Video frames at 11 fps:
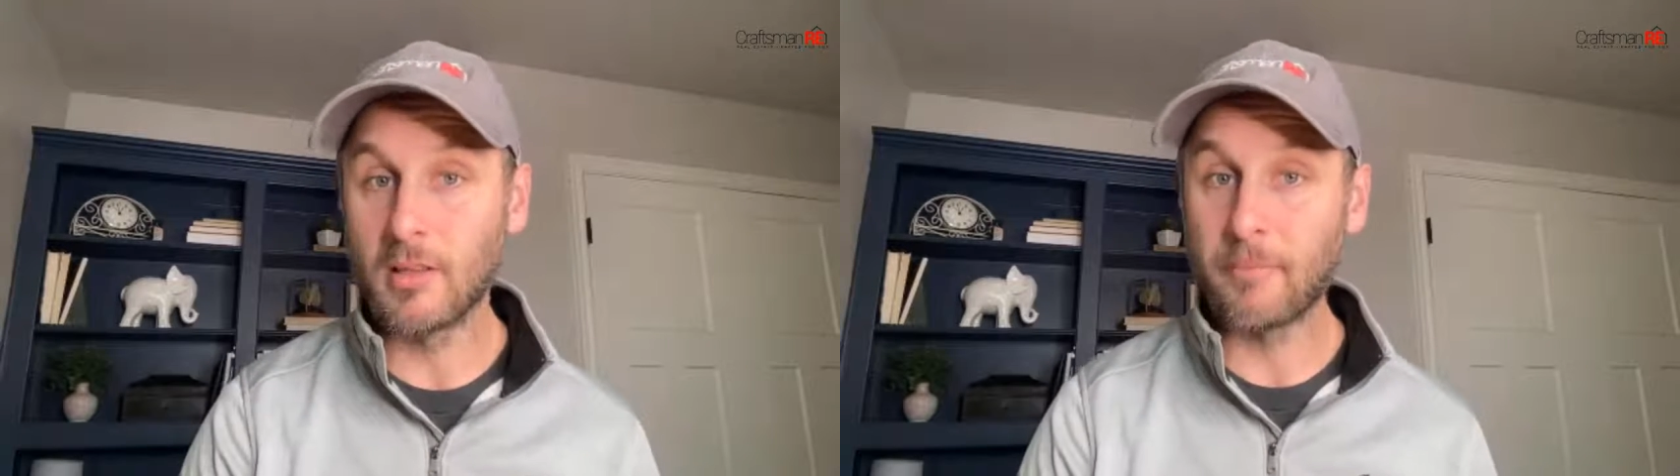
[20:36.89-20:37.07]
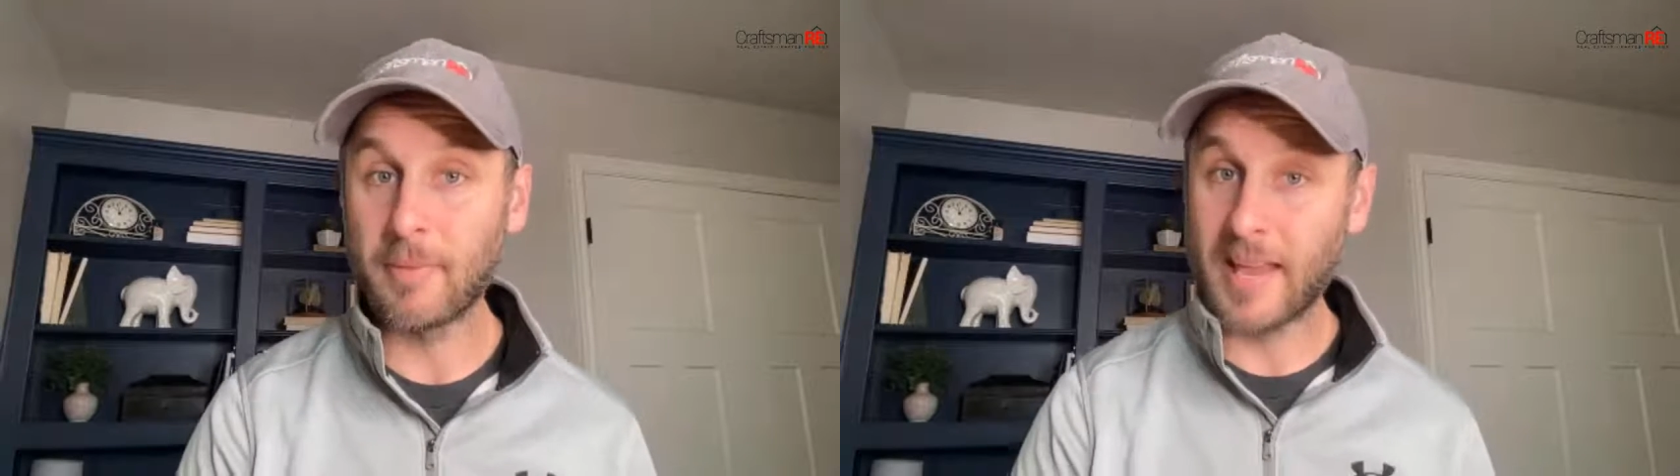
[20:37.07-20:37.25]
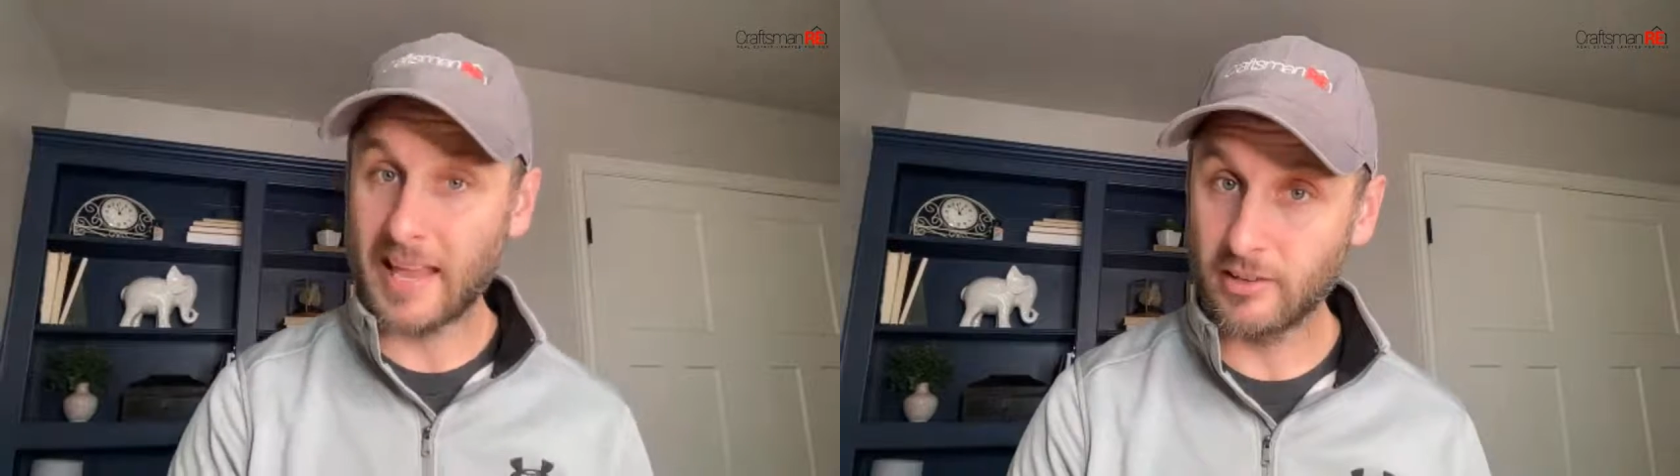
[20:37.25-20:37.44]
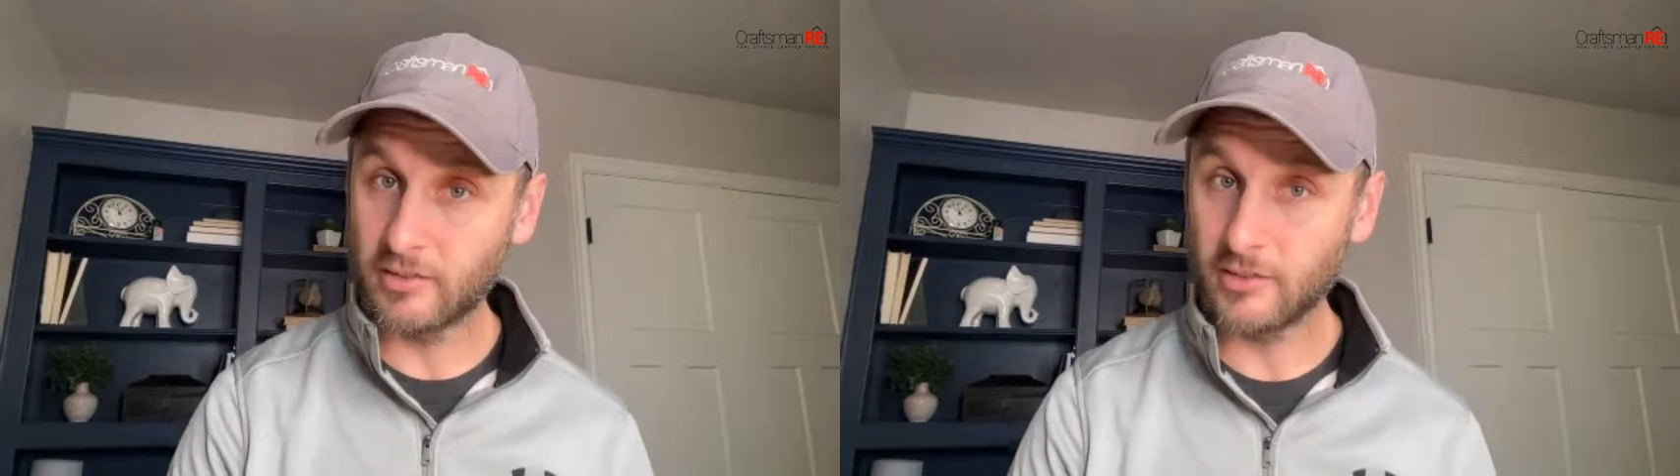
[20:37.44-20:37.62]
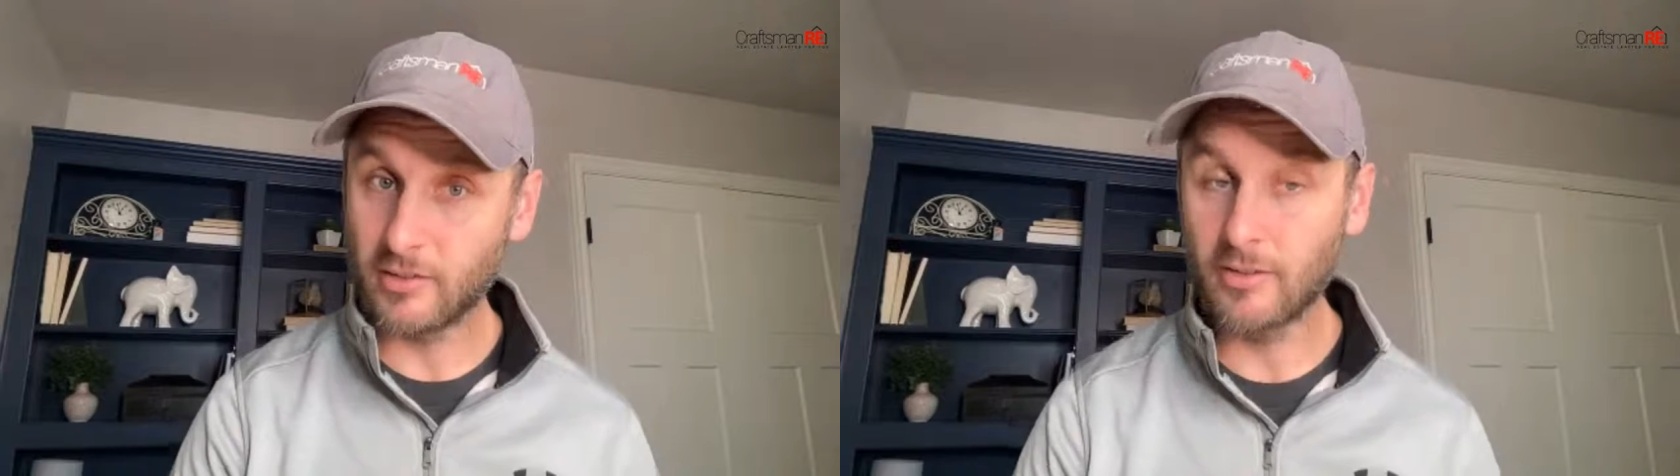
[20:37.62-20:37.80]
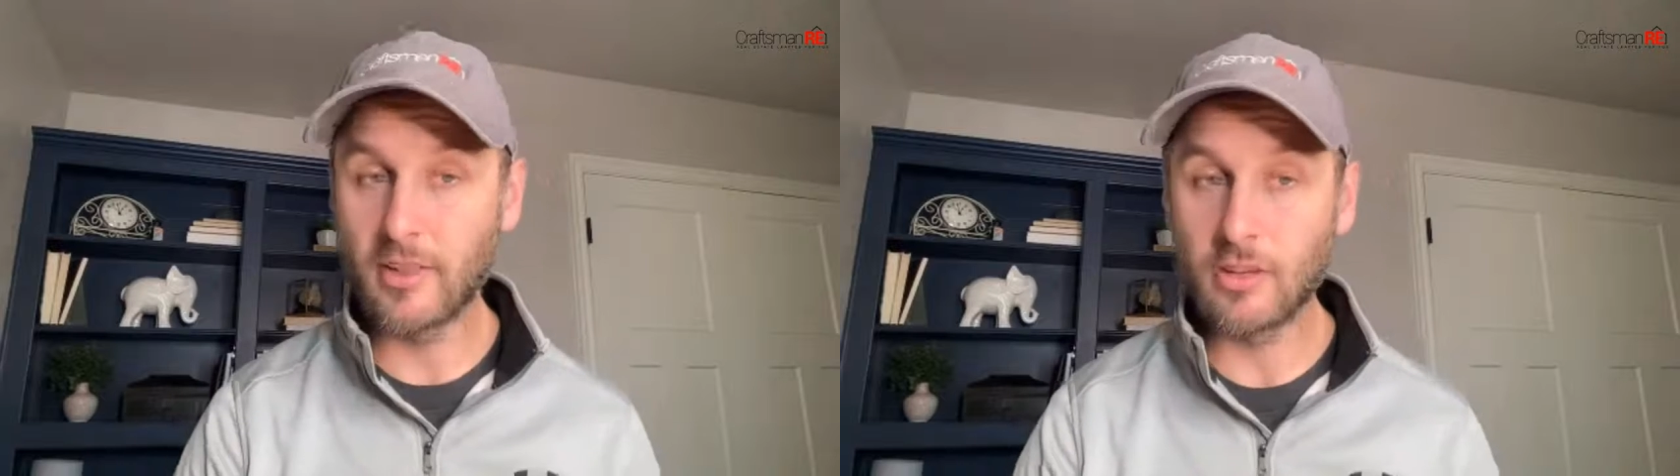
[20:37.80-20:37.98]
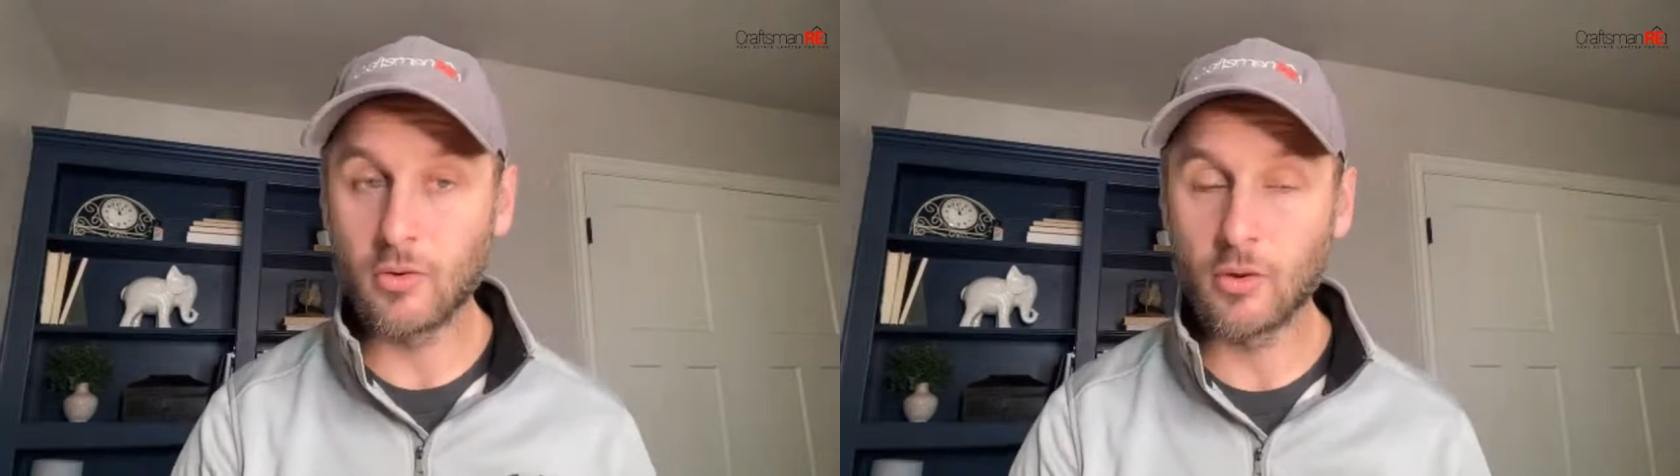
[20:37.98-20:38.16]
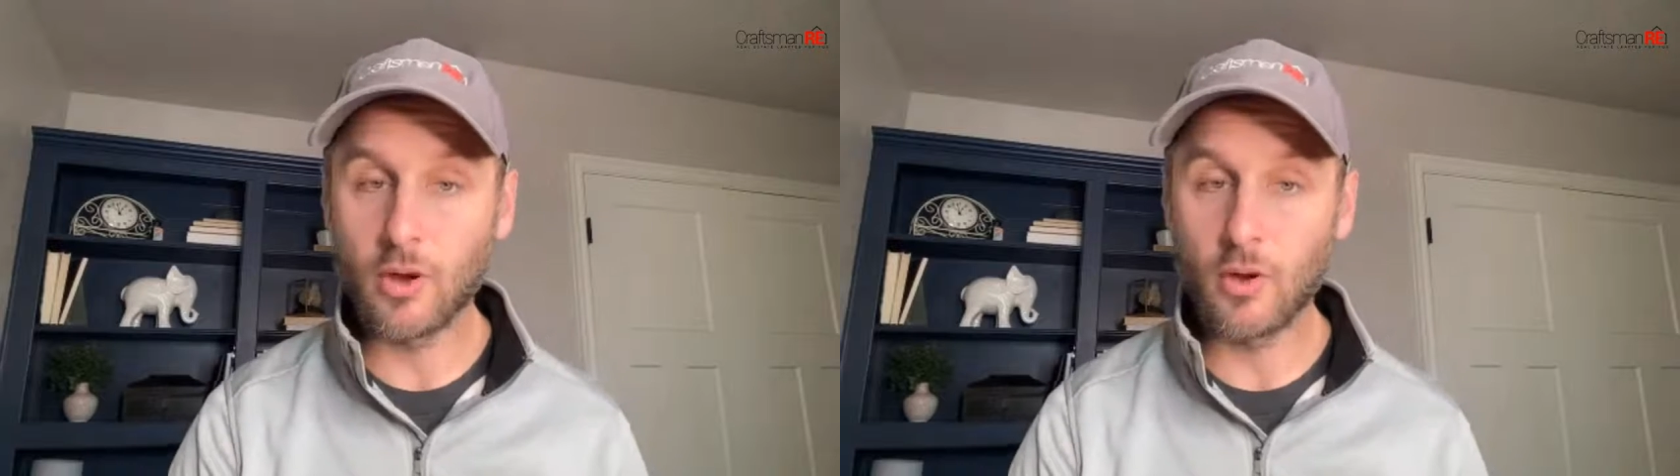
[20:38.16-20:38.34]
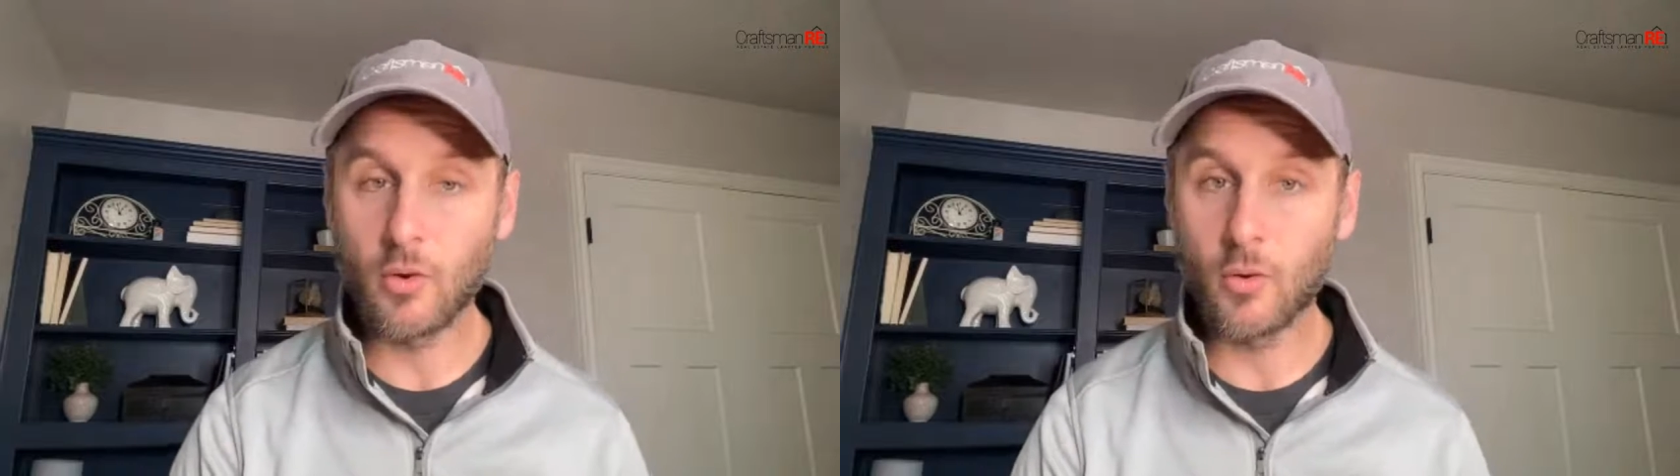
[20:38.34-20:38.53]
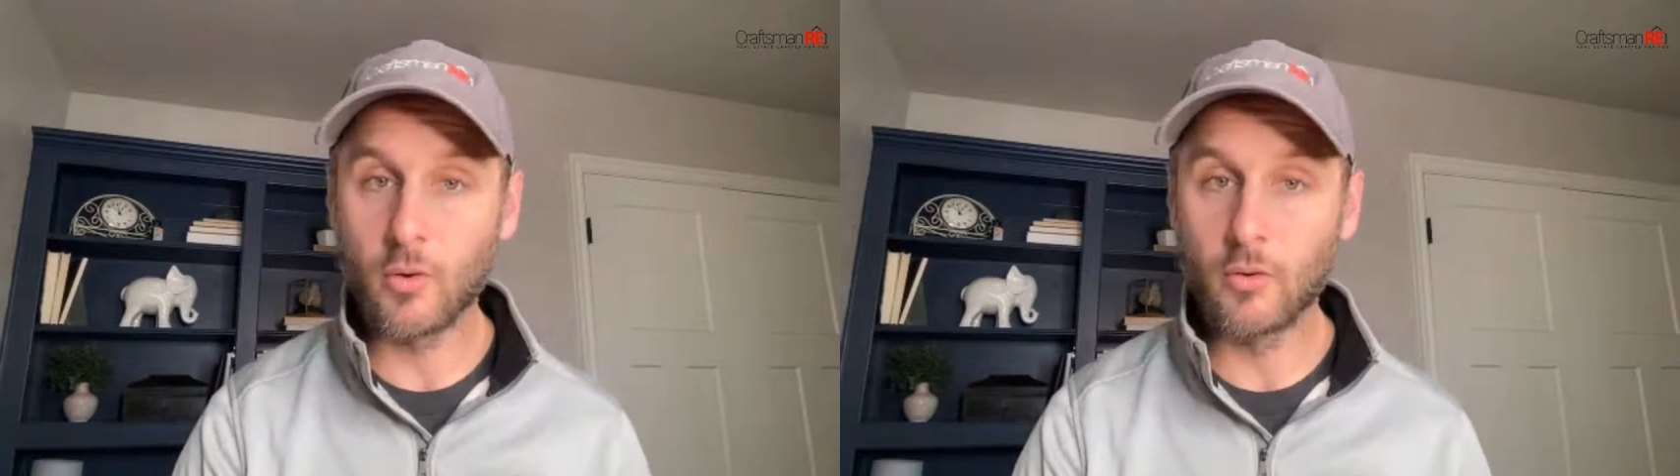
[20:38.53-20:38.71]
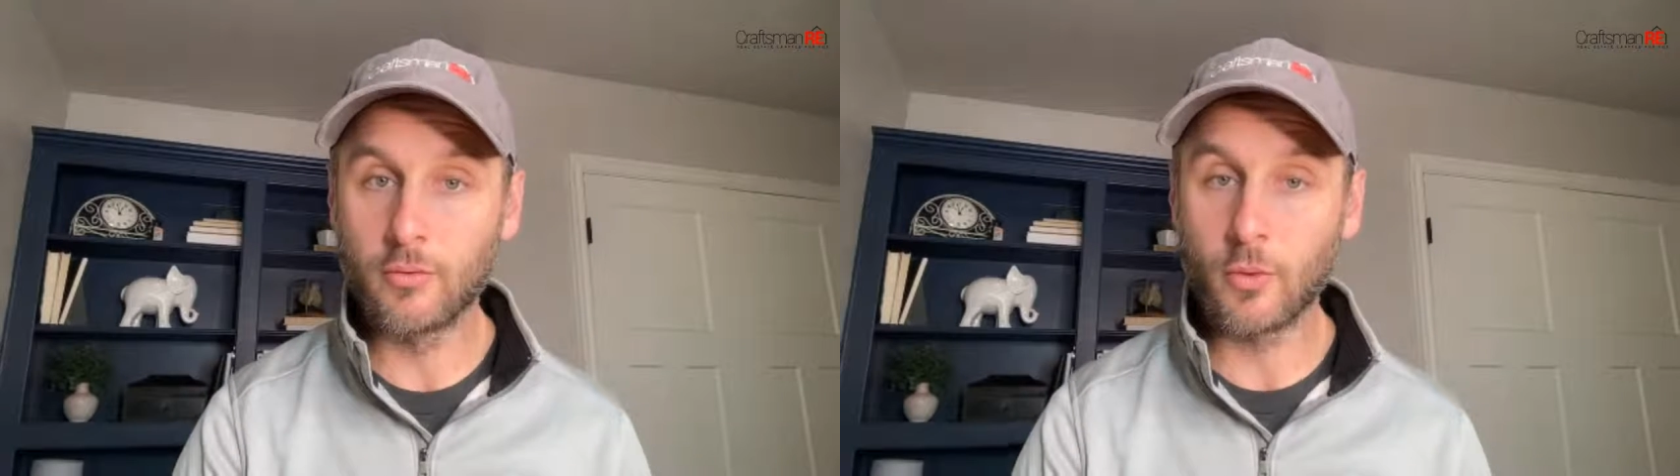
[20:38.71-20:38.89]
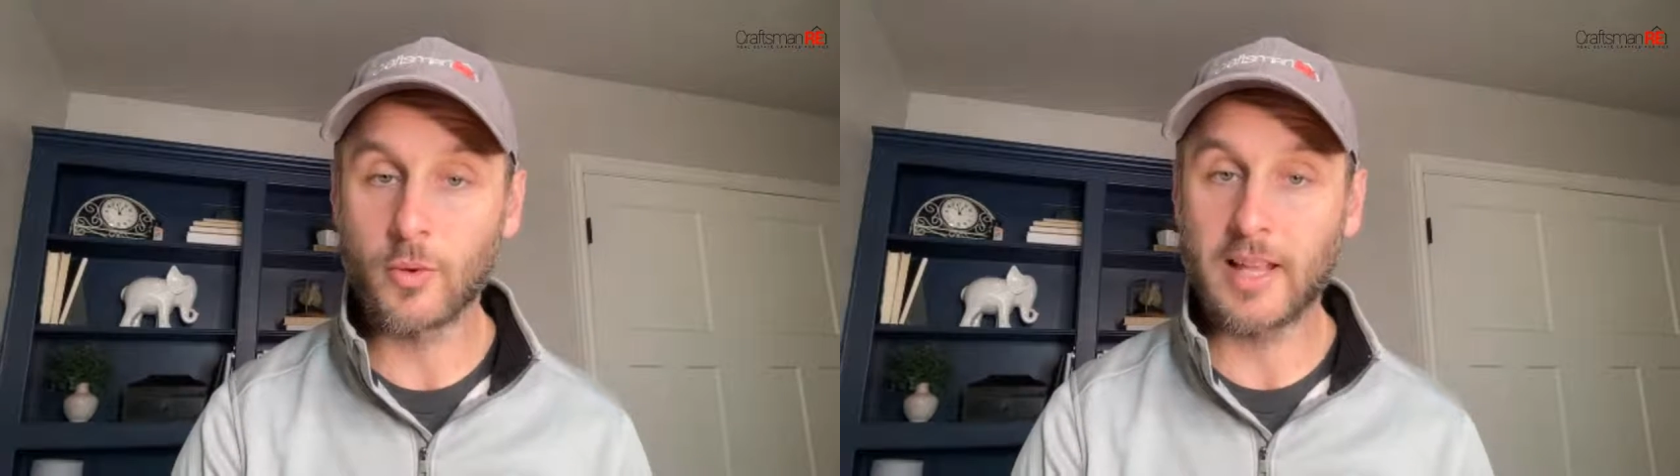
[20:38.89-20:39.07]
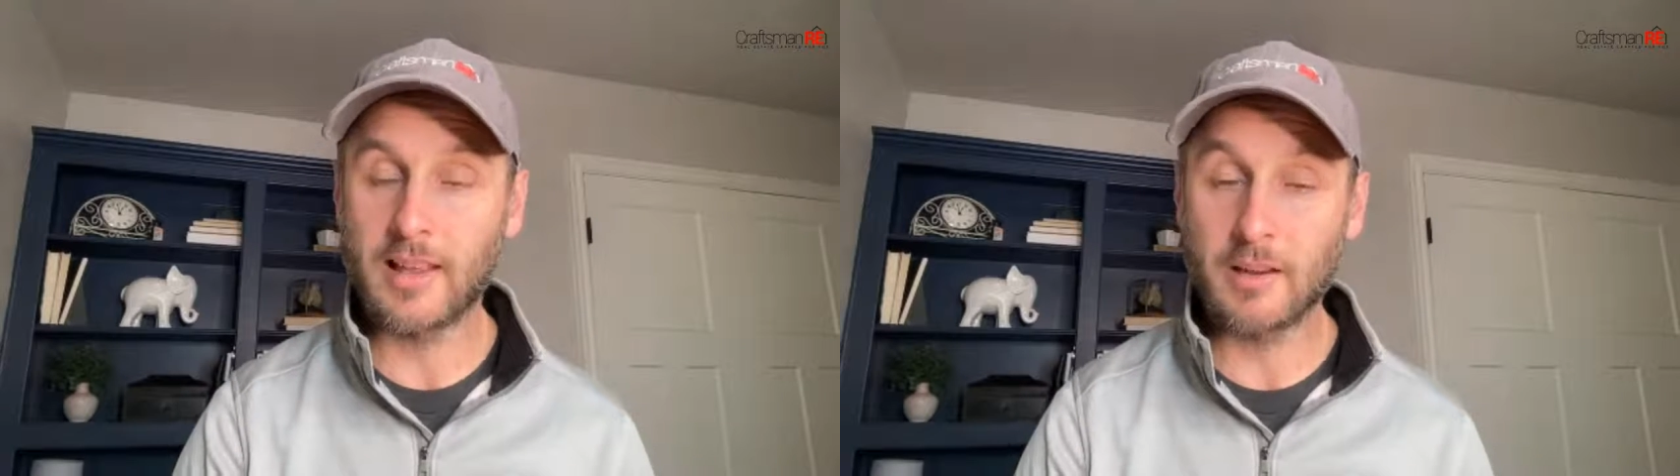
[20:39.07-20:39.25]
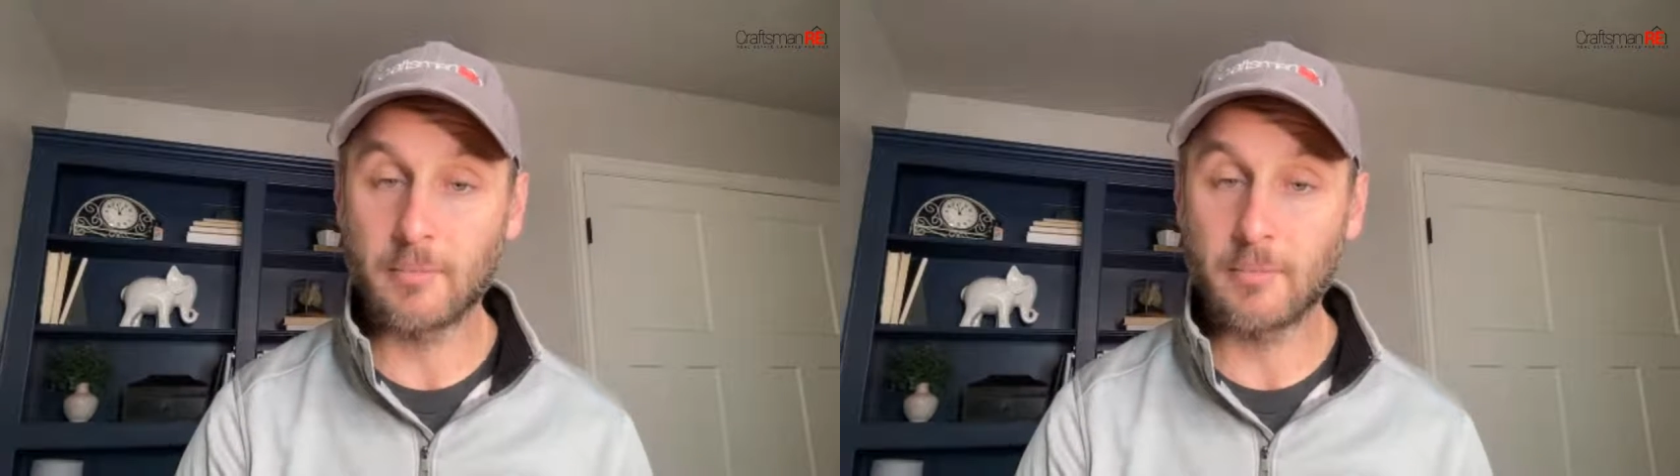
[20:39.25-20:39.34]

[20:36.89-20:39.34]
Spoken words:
the pace that you go forward at.